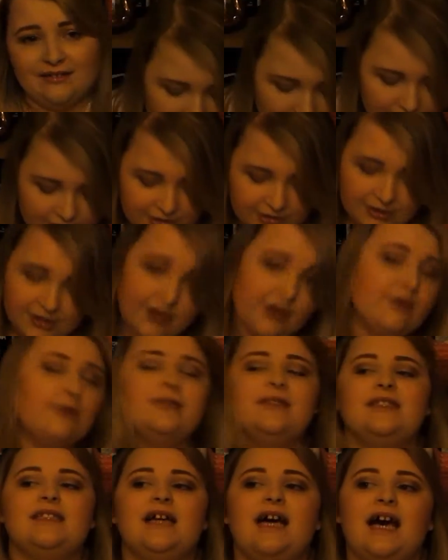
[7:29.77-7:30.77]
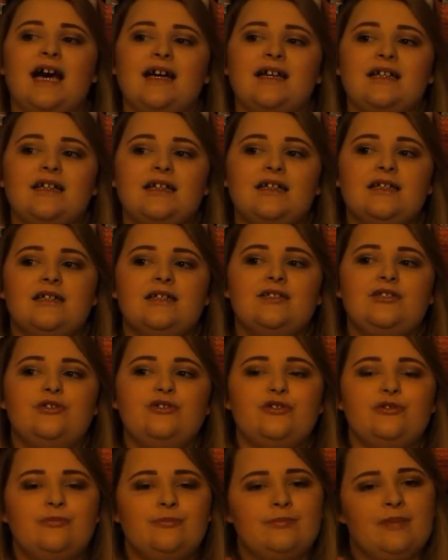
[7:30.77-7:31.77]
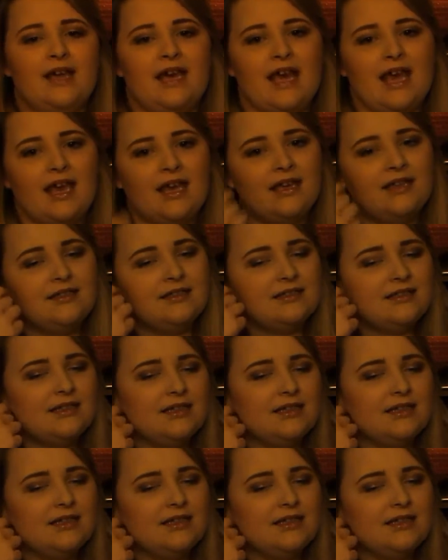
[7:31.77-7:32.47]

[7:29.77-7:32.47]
To go with that, number eight.